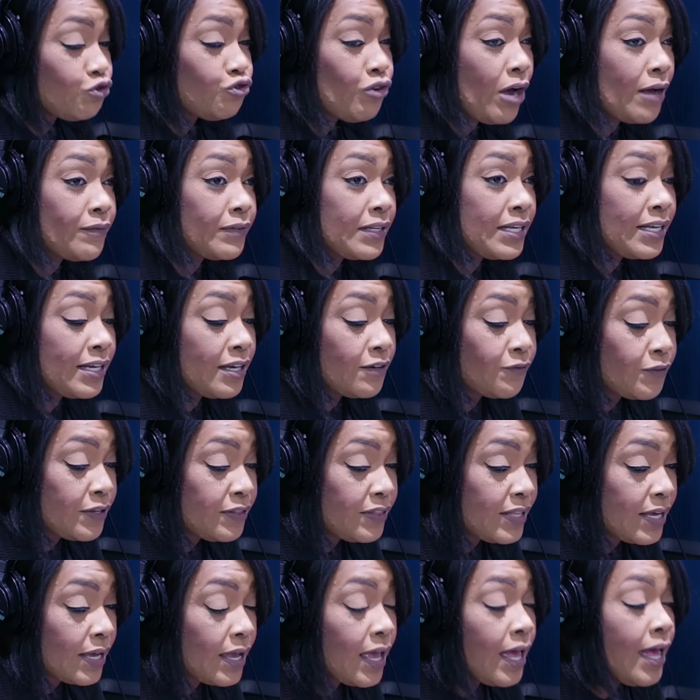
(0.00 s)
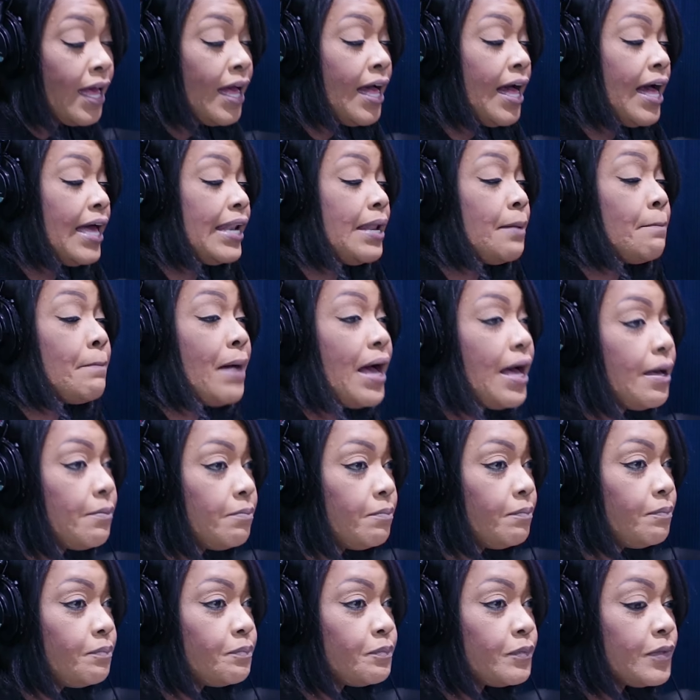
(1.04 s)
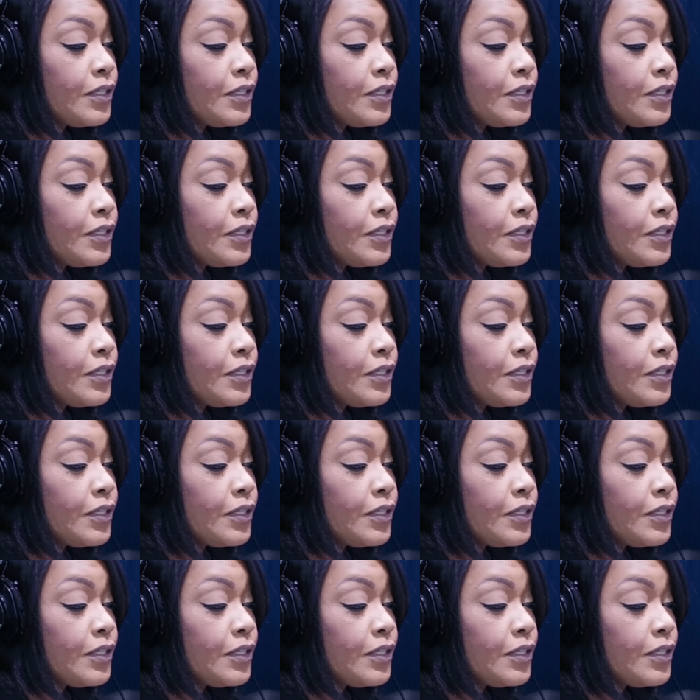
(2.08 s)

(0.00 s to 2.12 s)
traveling and everything, and then bam,